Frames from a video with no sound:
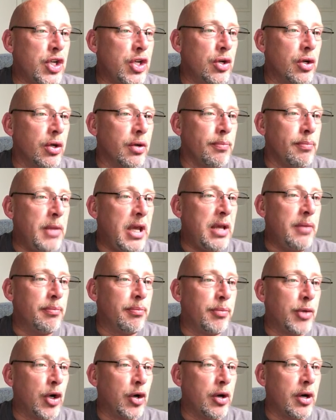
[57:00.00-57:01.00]
your meat
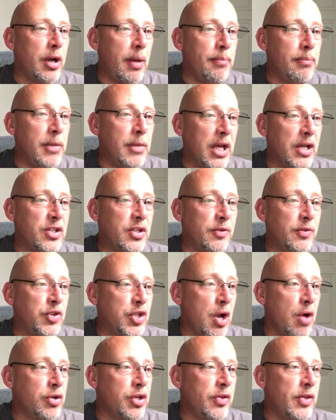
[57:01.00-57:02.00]
bird mix? If
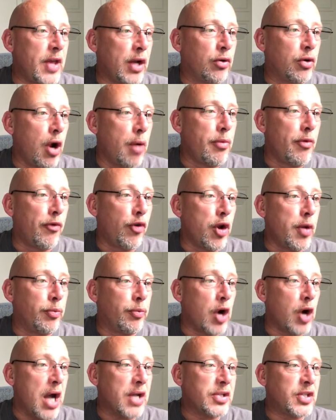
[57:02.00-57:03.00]
so, did they crow before you
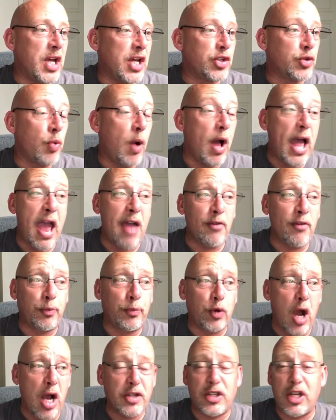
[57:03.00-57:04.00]
processed? Well, I haven't
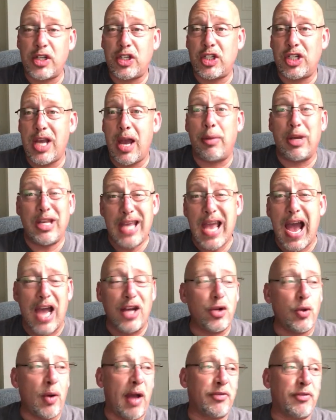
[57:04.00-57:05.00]
processed yet, but yeah, I
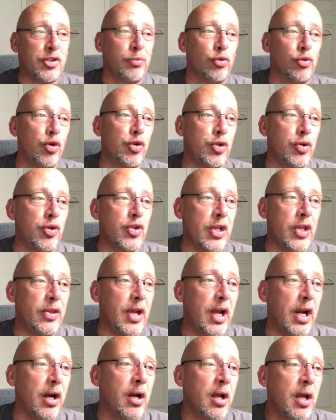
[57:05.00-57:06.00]
do have some roosters in
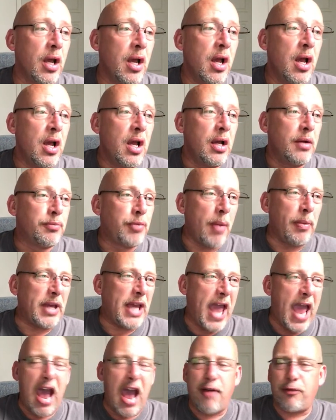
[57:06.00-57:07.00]
there. Probably
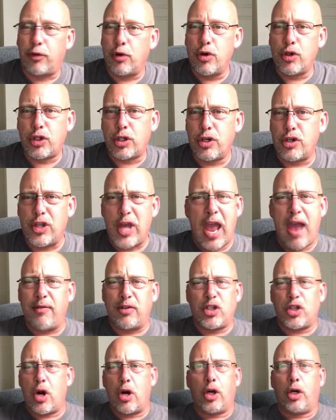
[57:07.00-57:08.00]
half roosters. They haven't
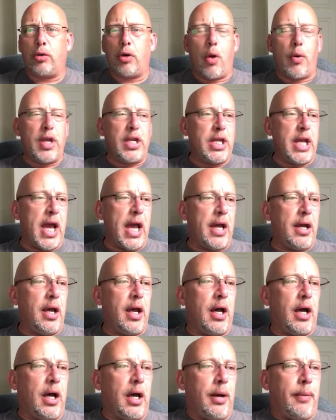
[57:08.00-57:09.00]
started crowing yet.
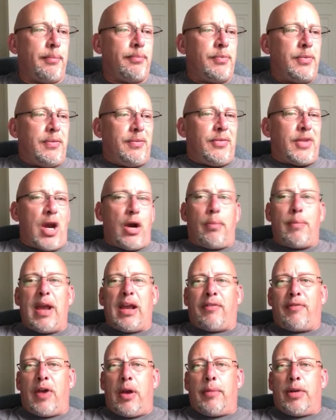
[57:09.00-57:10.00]
Um, they don't make
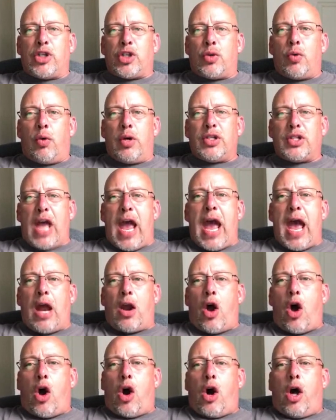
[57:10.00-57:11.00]
very much noise at
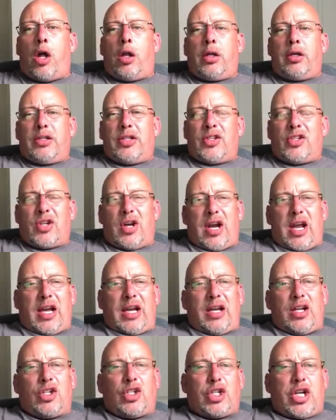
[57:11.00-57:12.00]
all. Sorry, I got
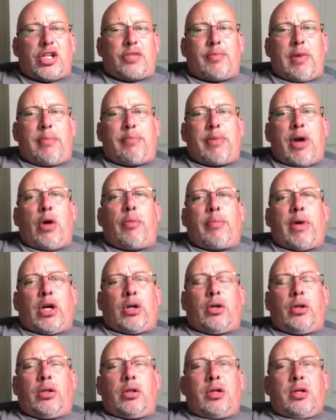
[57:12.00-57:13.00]
to adjust my belt
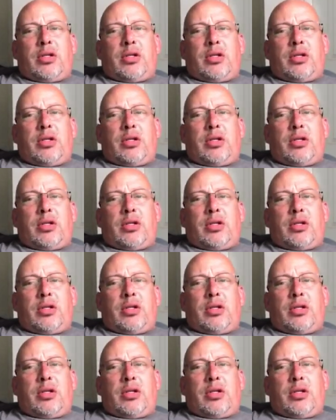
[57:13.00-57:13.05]
buckle.